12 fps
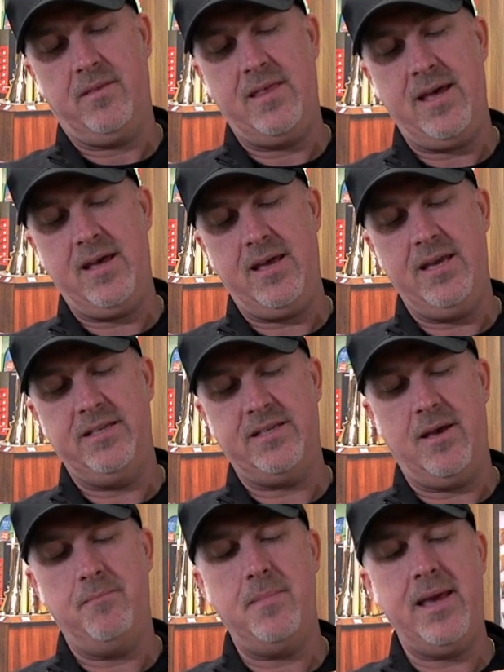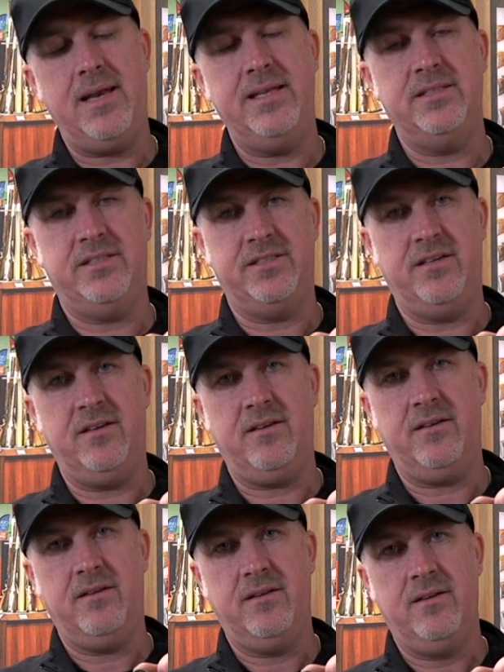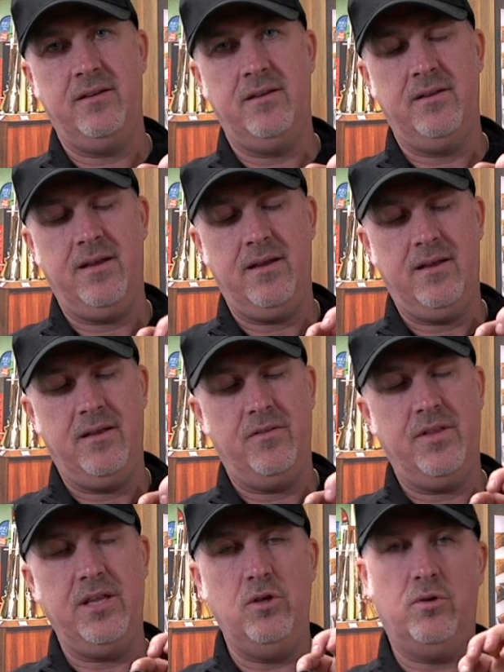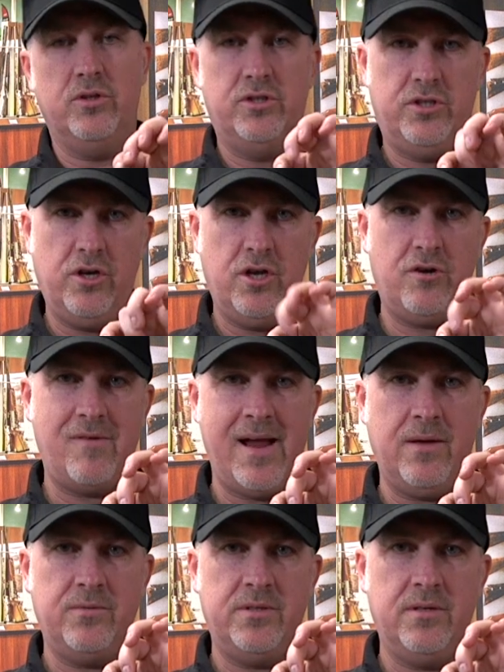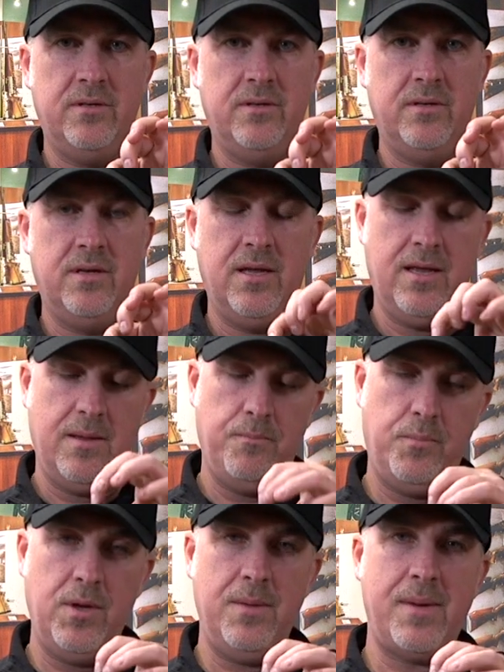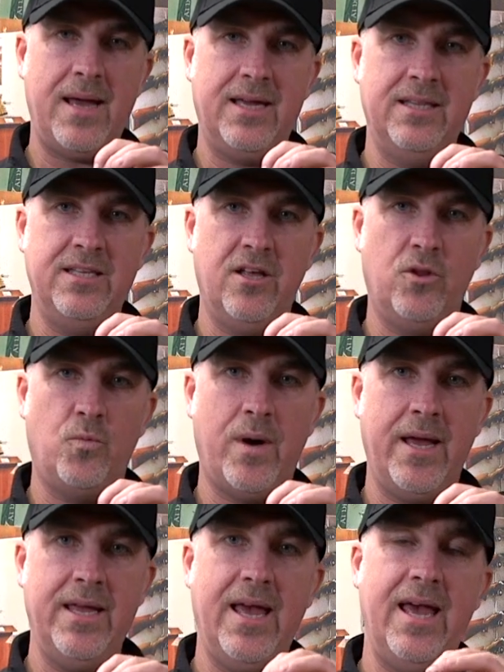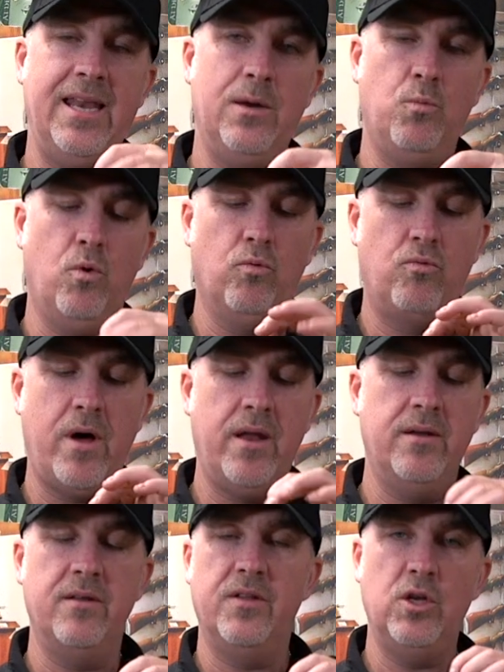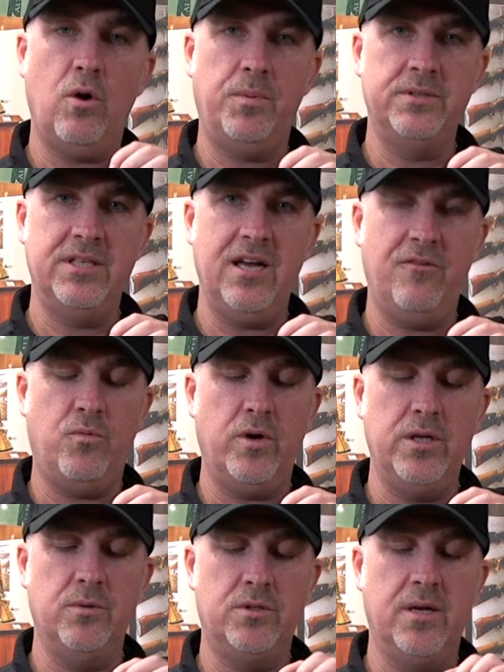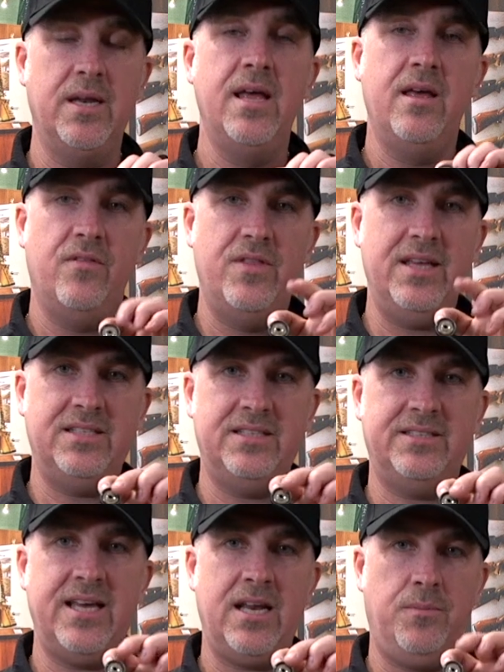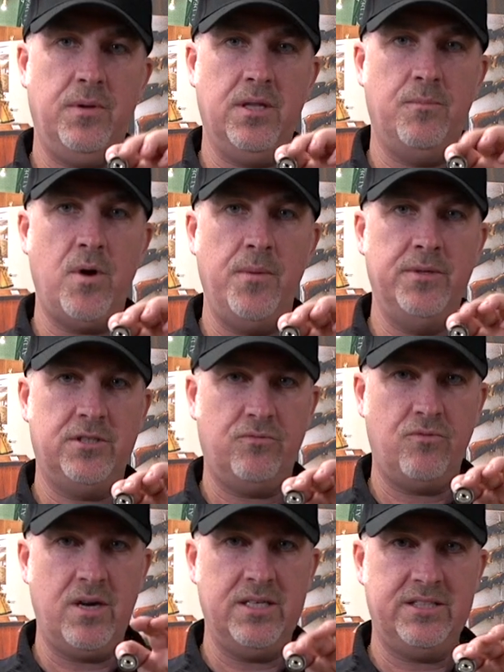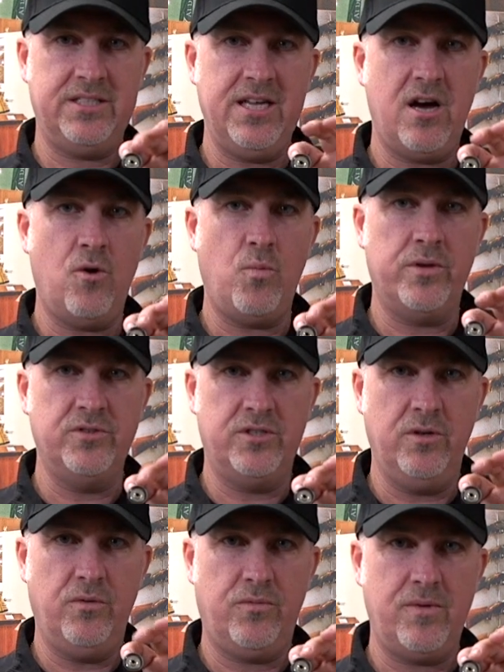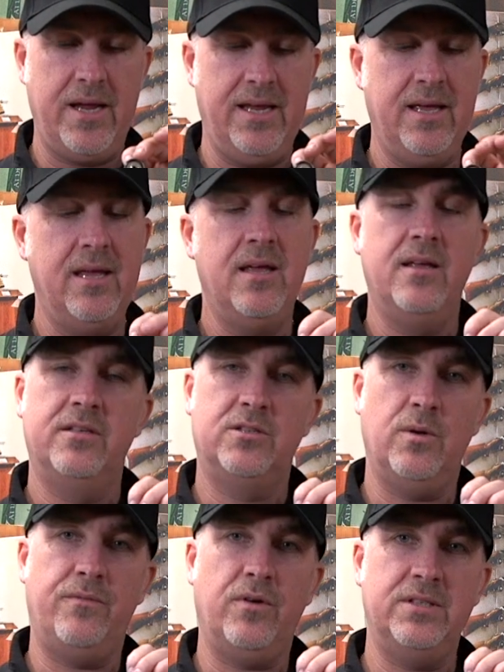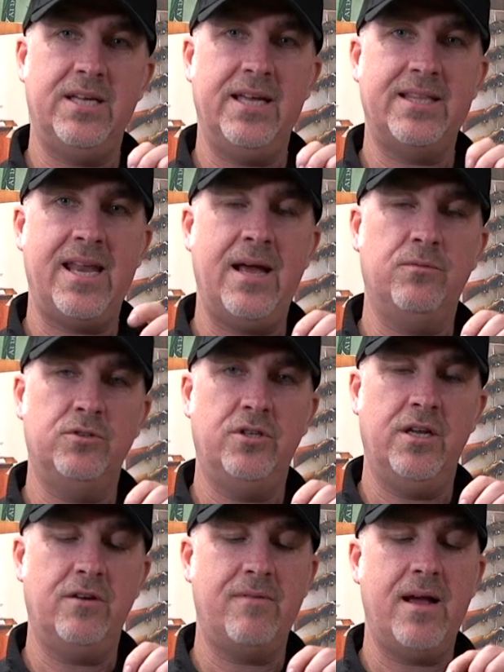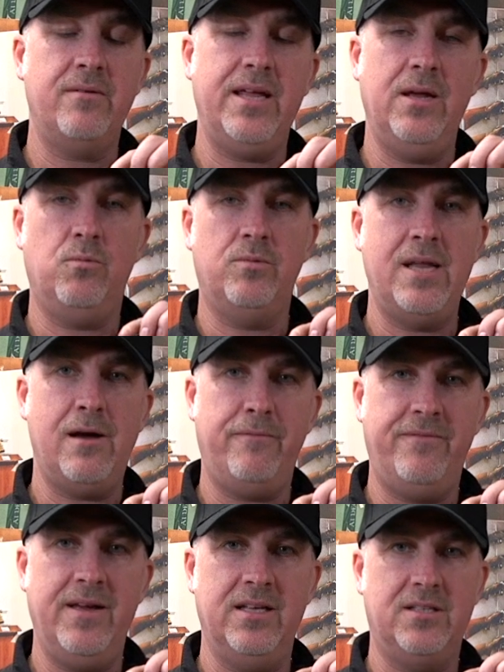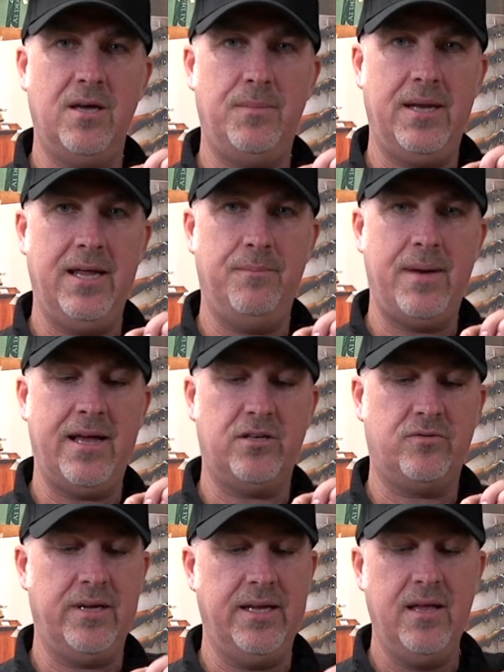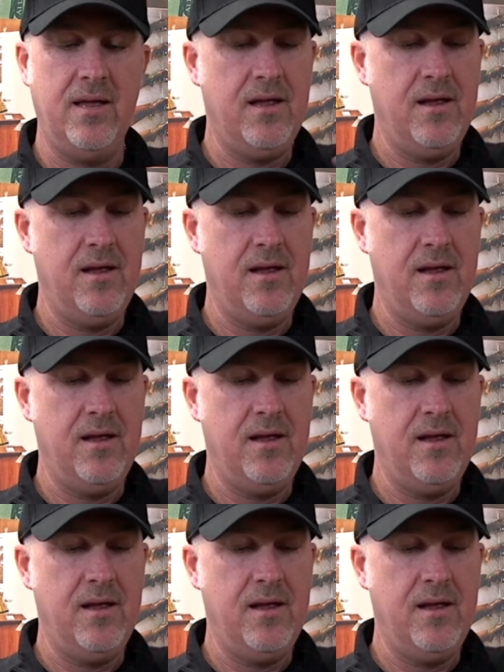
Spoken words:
there is a metal insert that you can turn around, put it back in the other way, and it will run the opposite of what you were doing. This is set up at the moment to run a CR123. So if I take that out and turn it around, it will now fit a AA battery.